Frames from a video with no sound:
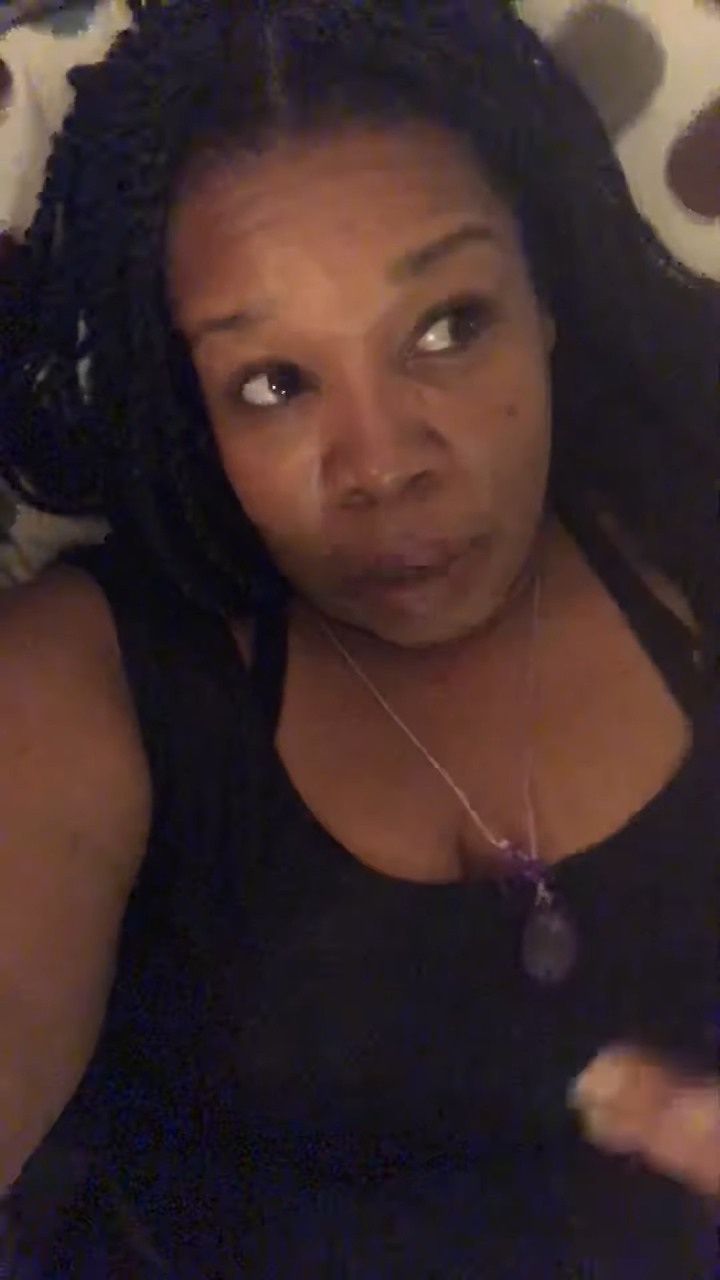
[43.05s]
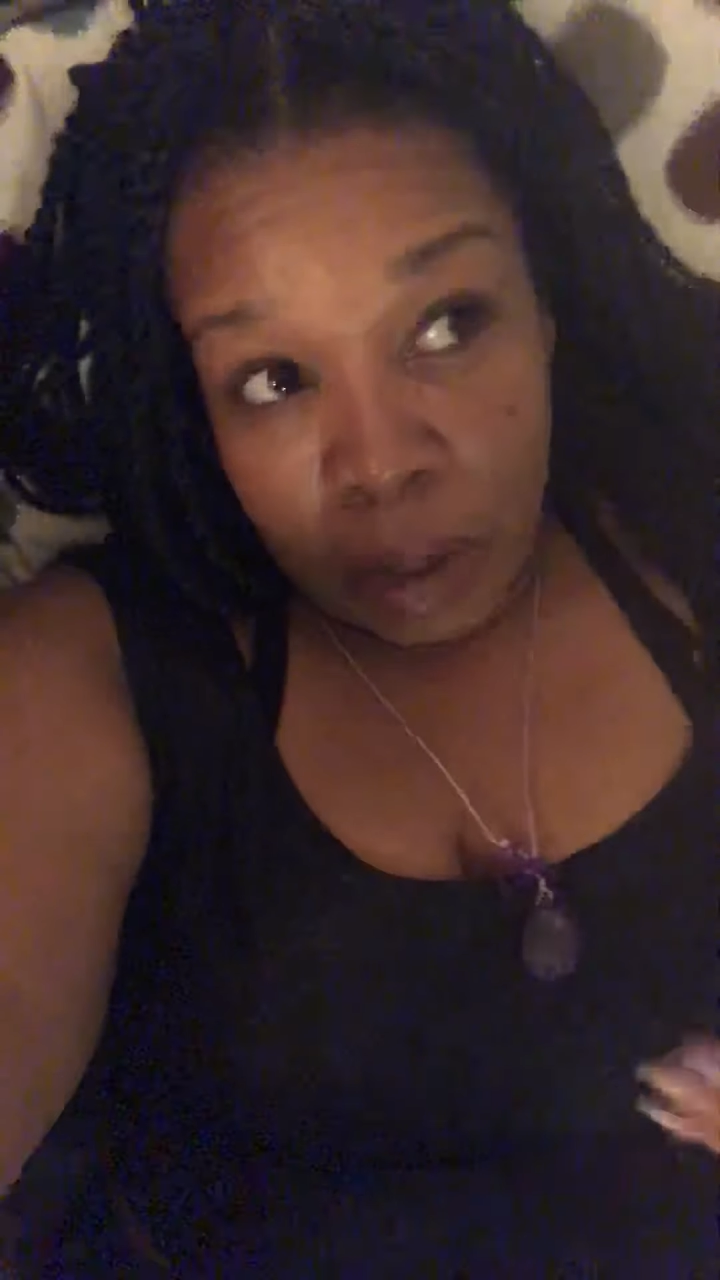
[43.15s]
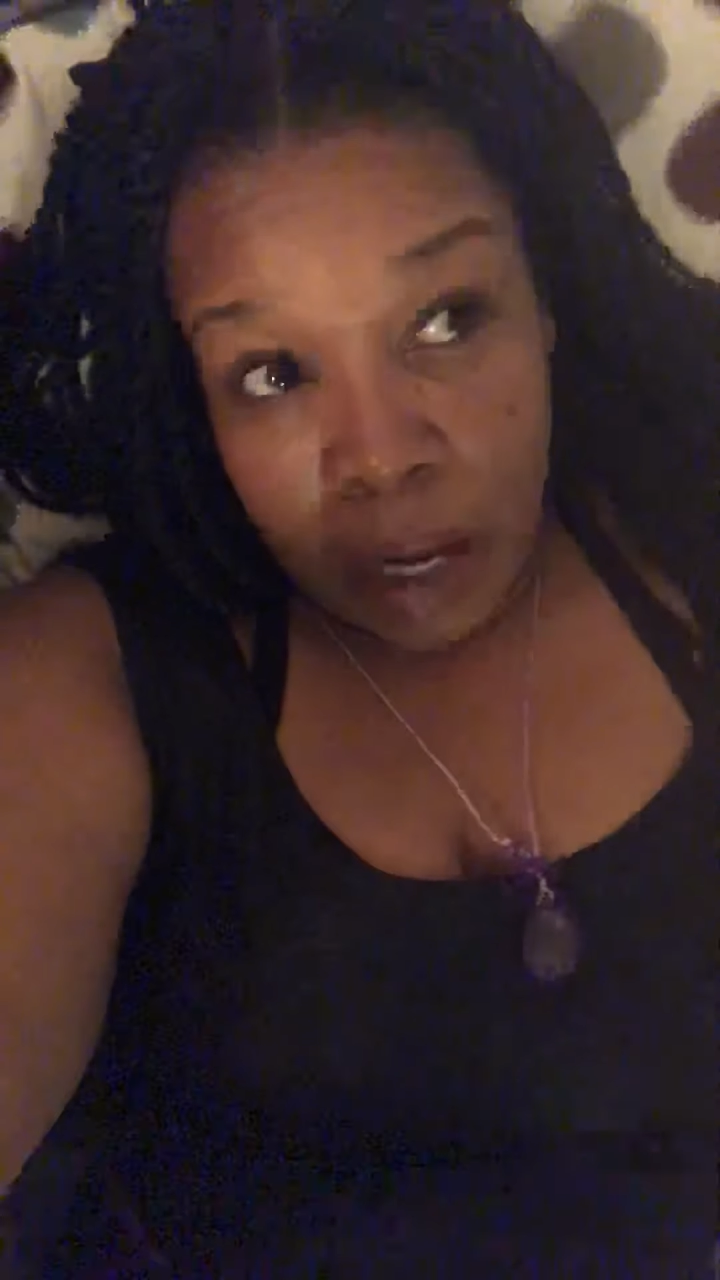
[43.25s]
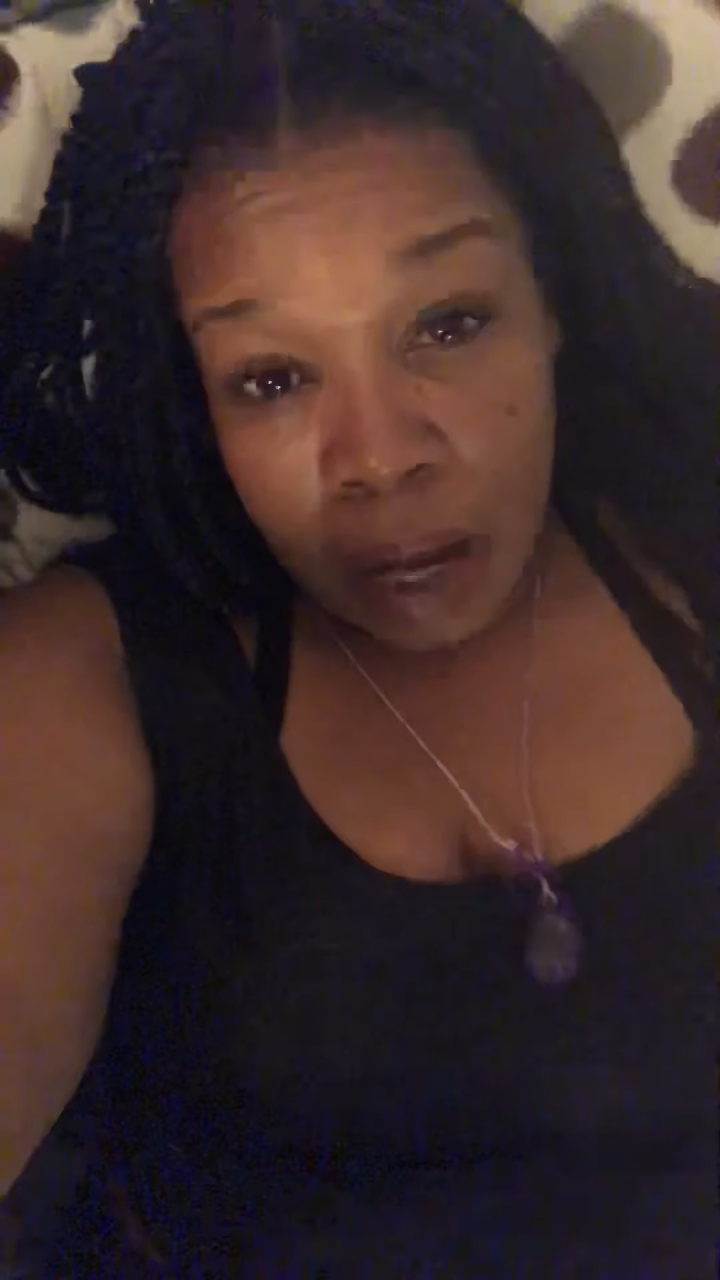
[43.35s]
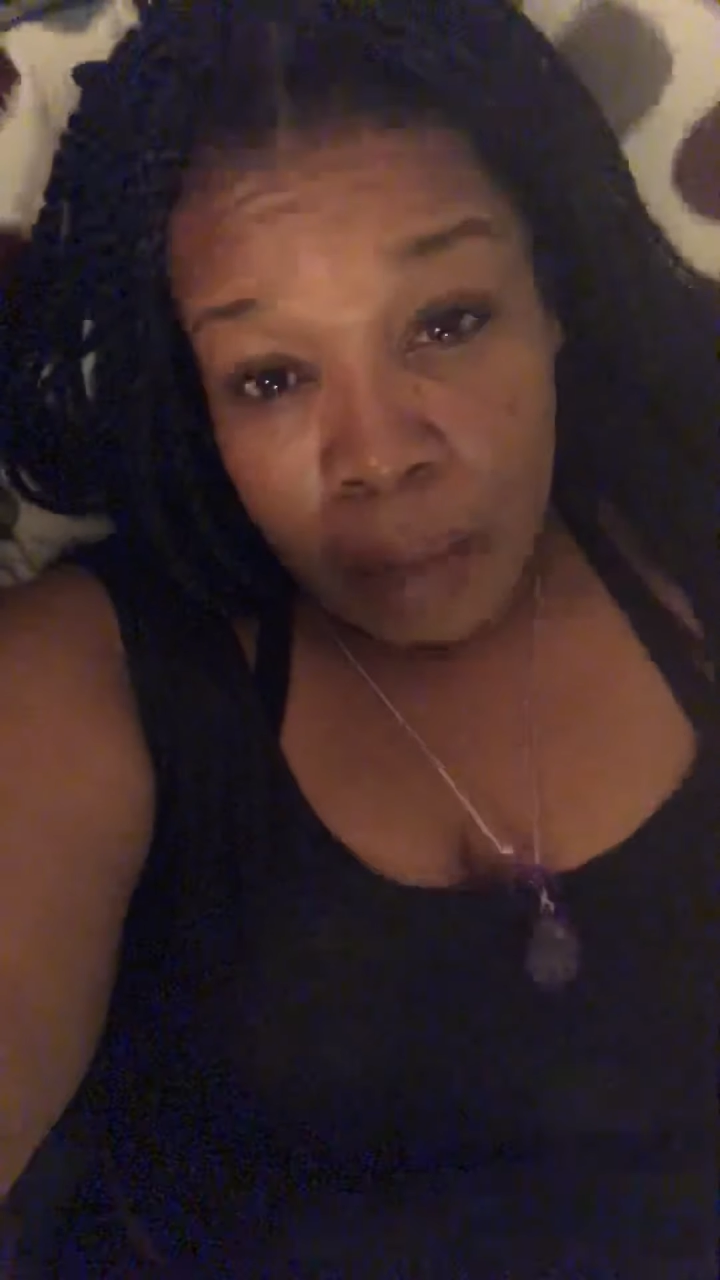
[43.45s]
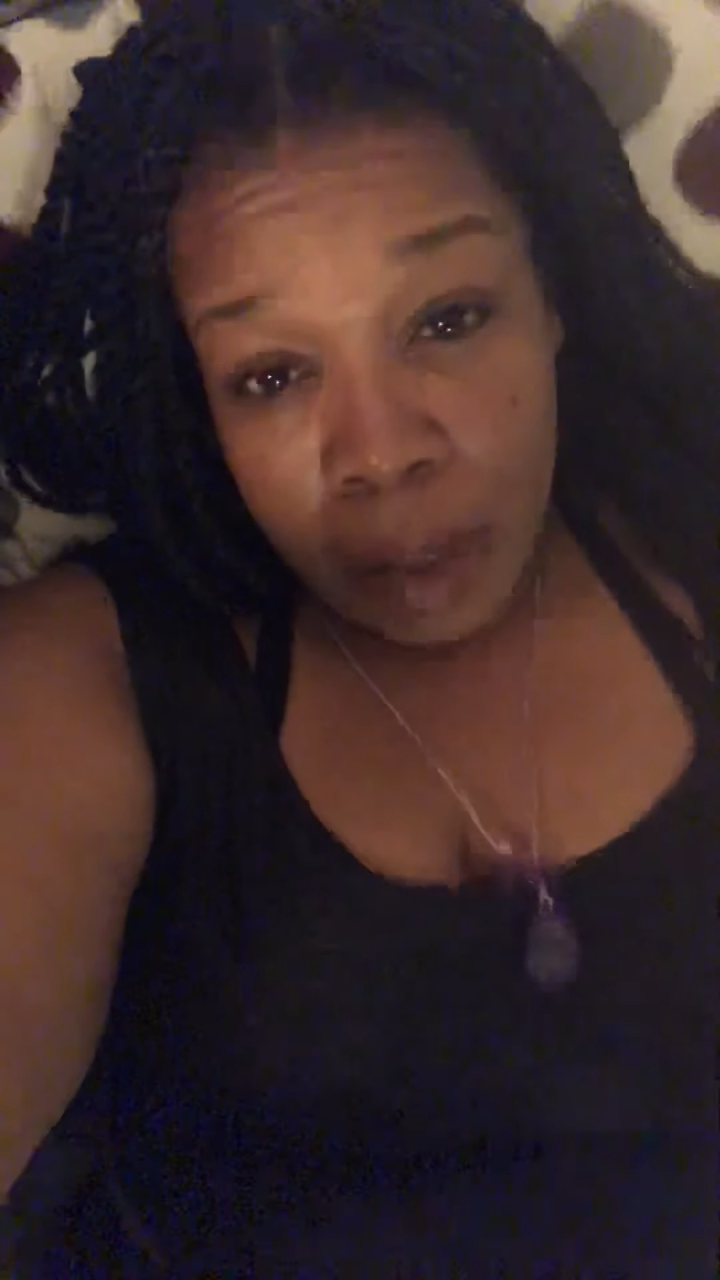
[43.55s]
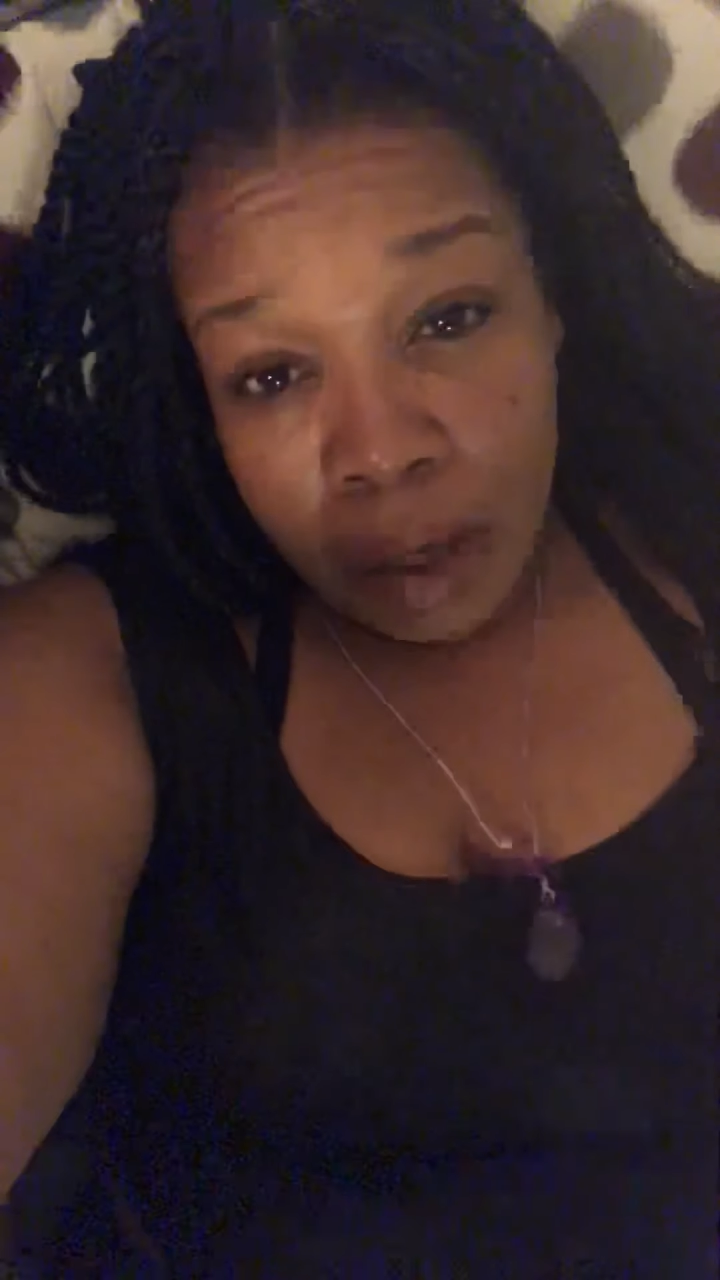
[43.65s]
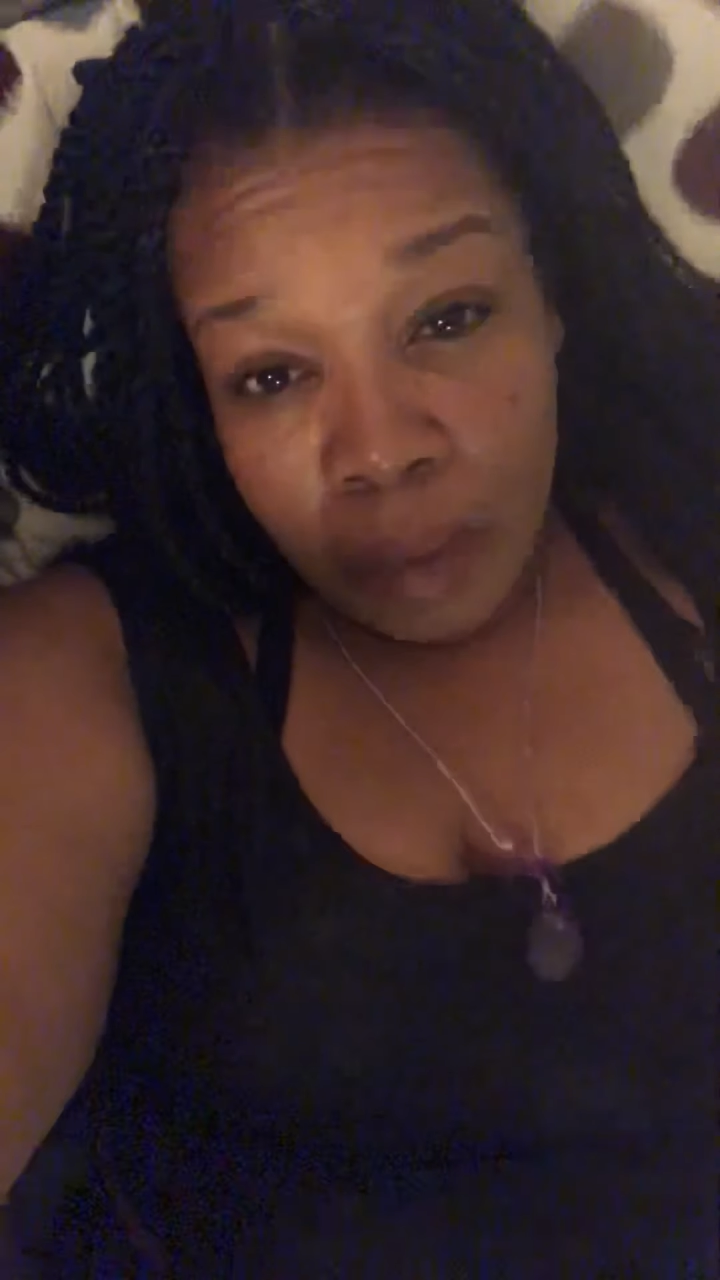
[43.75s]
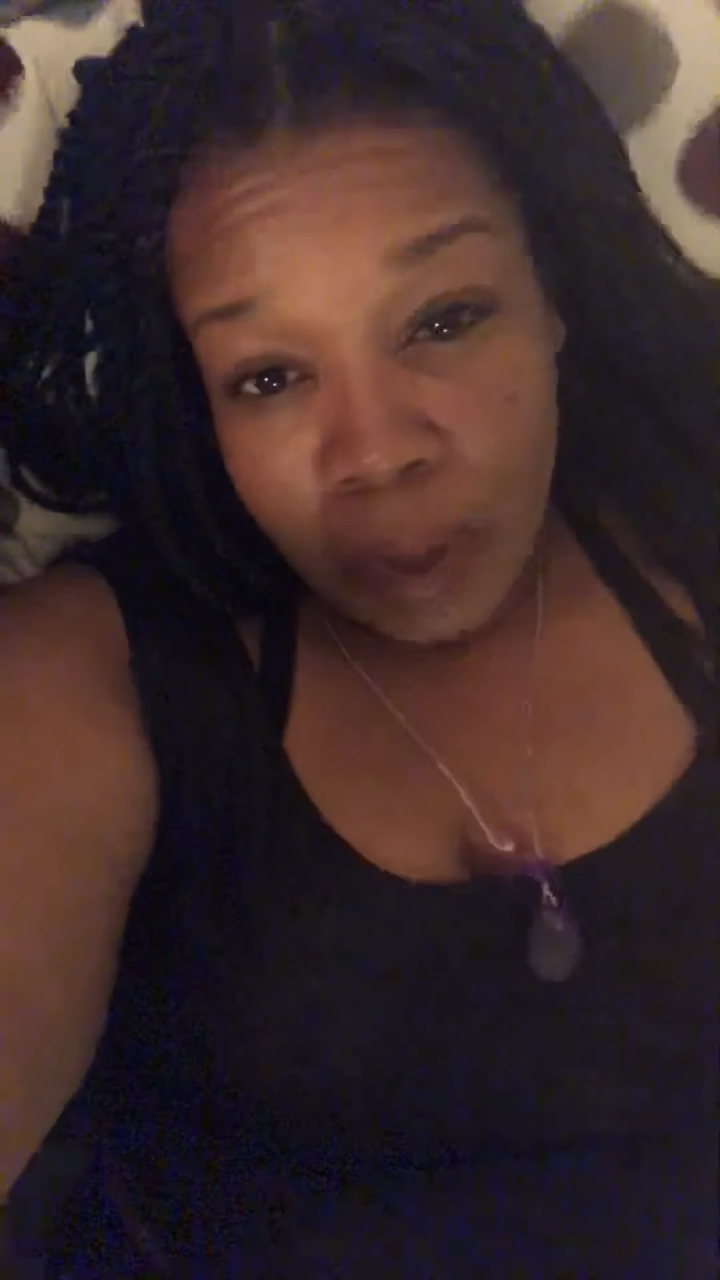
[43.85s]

were coming,